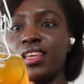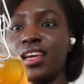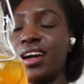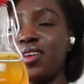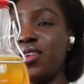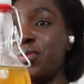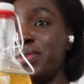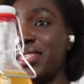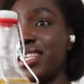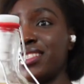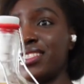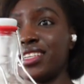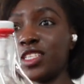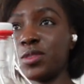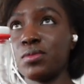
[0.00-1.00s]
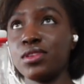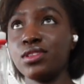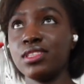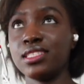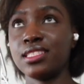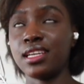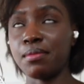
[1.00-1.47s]
I hope it doesn't explode
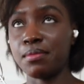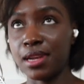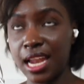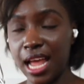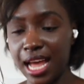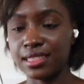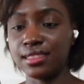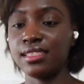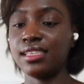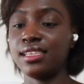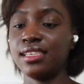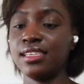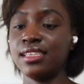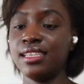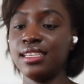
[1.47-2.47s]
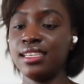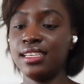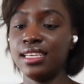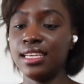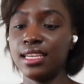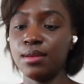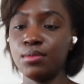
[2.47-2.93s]
because I'm not
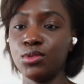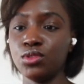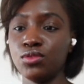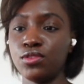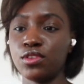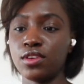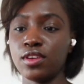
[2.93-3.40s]
in a mood for